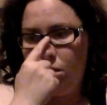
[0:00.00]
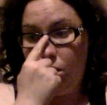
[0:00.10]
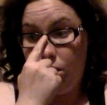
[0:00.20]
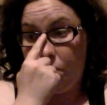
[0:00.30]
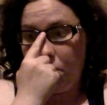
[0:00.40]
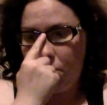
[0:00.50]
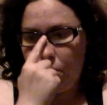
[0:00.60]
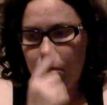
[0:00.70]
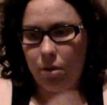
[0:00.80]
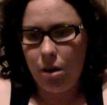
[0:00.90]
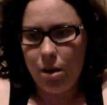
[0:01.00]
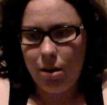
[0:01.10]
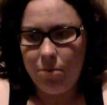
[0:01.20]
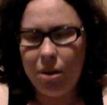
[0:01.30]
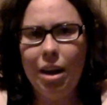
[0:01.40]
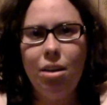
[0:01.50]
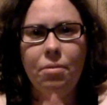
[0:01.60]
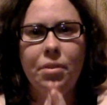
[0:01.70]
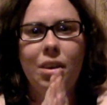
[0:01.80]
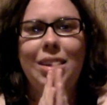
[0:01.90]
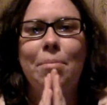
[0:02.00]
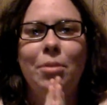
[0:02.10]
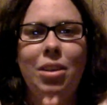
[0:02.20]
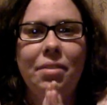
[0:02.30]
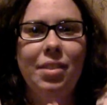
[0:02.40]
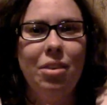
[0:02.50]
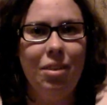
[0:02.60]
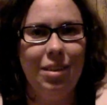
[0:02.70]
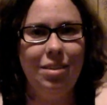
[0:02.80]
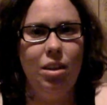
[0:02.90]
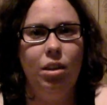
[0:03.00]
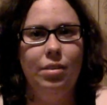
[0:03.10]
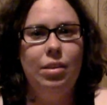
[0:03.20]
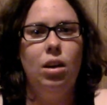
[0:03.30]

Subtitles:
But now for the couple of serious things.